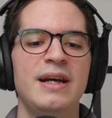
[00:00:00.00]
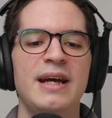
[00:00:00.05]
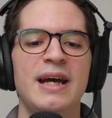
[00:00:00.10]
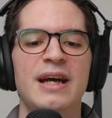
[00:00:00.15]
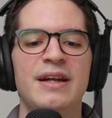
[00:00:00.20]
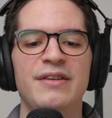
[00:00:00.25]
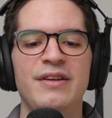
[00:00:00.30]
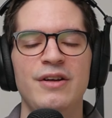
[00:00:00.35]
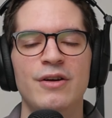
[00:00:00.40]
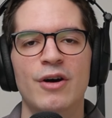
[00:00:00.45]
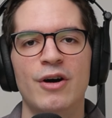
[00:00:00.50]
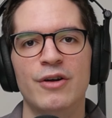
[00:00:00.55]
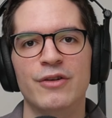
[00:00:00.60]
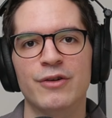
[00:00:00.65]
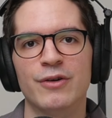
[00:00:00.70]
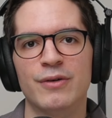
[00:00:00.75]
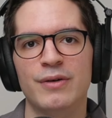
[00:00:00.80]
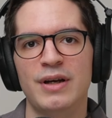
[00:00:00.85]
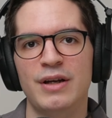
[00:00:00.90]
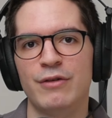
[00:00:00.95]
and the
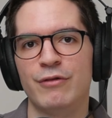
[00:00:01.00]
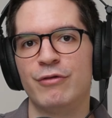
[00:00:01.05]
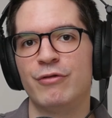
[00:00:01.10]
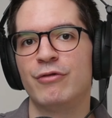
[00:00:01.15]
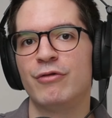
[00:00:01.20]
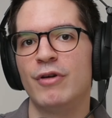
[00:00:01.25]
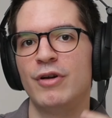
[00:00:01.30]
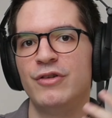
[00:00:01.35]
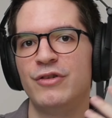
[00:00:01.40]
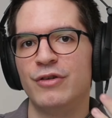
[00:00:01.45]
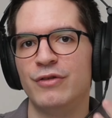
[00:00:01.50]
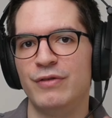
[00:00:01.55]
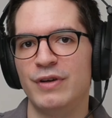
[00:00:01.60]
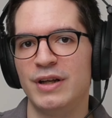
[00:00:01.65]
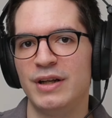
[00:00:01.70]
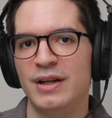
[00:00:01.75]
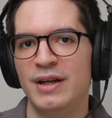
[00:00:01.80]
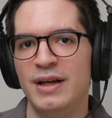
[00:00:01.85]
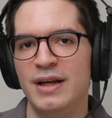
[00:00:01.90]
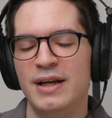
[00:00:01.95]
other in front of
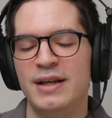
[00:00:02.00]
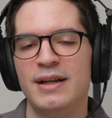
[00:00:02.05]
it.